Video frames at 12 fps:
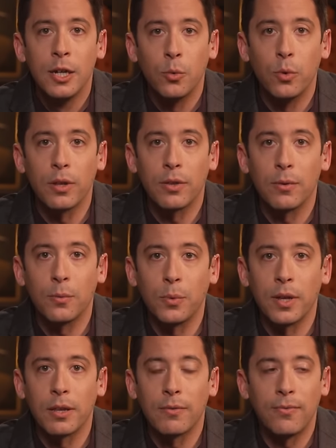with,
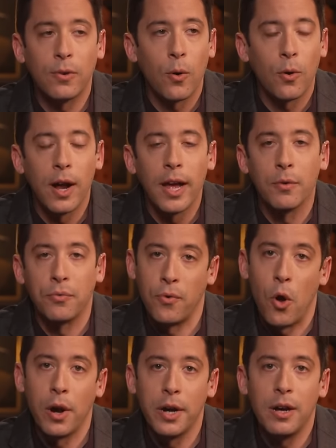with flora and
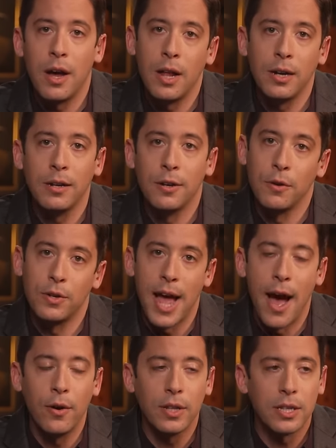fauna on it, no
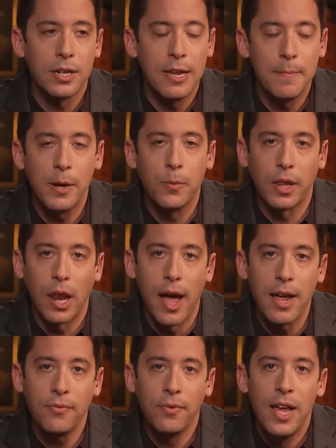doubt. It's teeming with
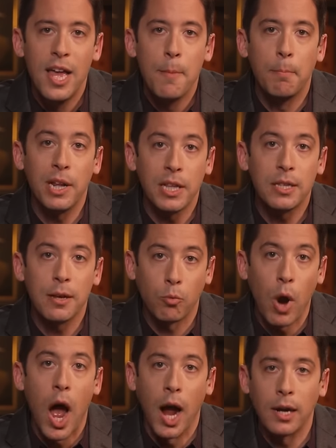life, but it's a
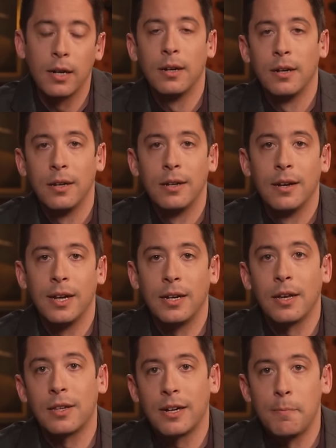rock. It
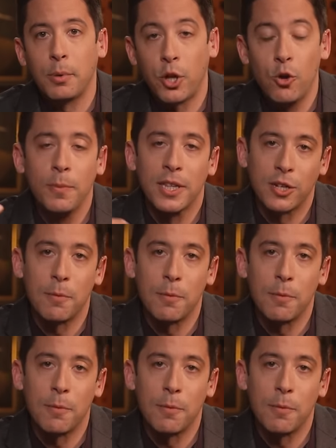doesn't humans